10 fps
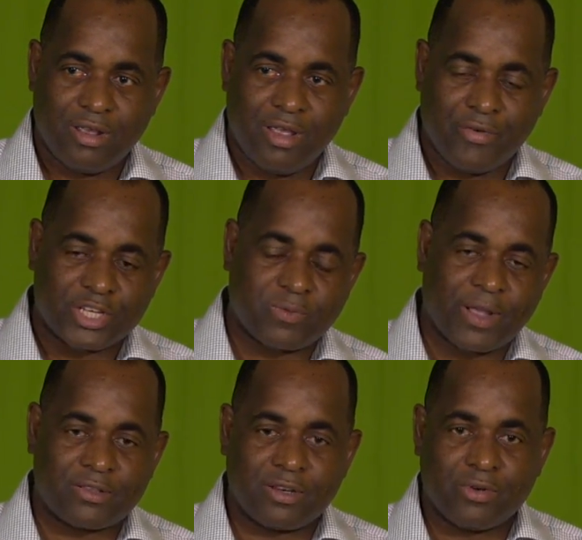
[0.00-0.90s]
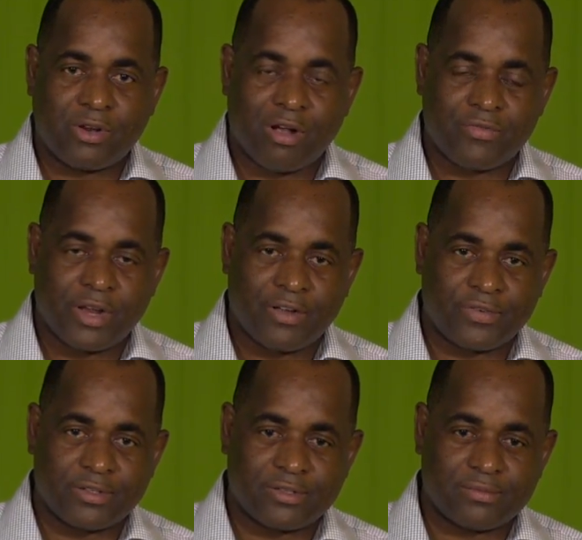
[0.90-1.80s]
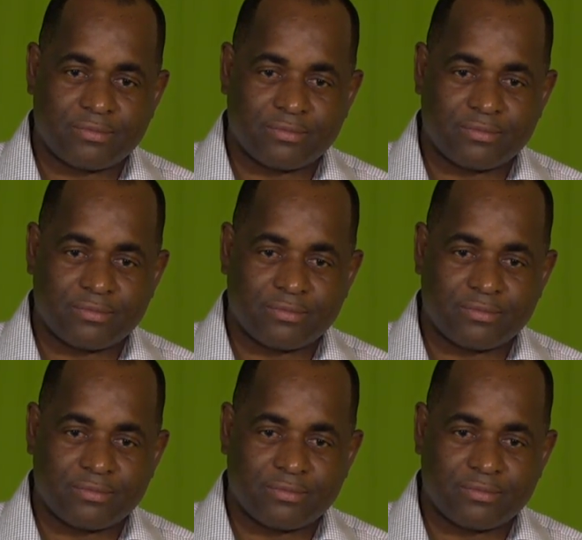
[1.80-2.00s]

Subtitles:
in respect to the recovery efforts?